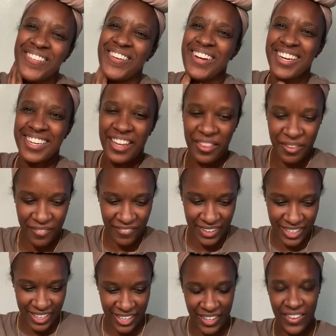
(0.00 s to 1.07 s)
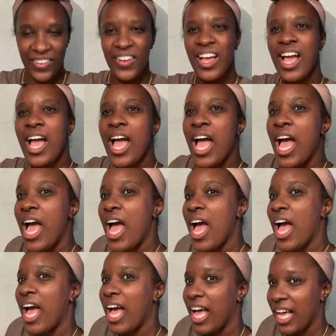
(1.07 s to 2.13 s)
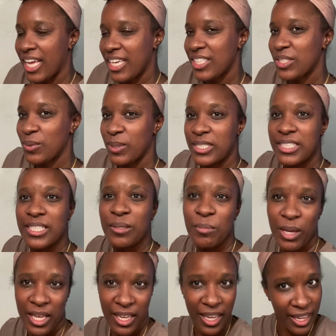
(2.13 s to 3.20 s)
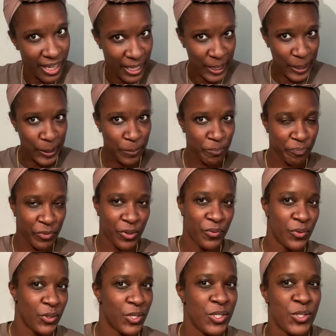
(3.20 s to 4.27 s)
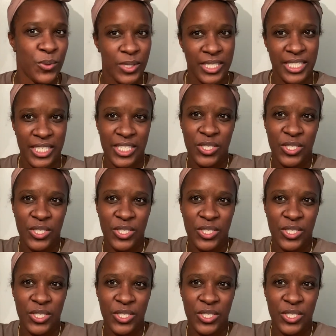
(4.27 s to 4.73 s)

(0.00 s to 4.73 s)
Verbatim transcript: for another video i twisted my hair for twist and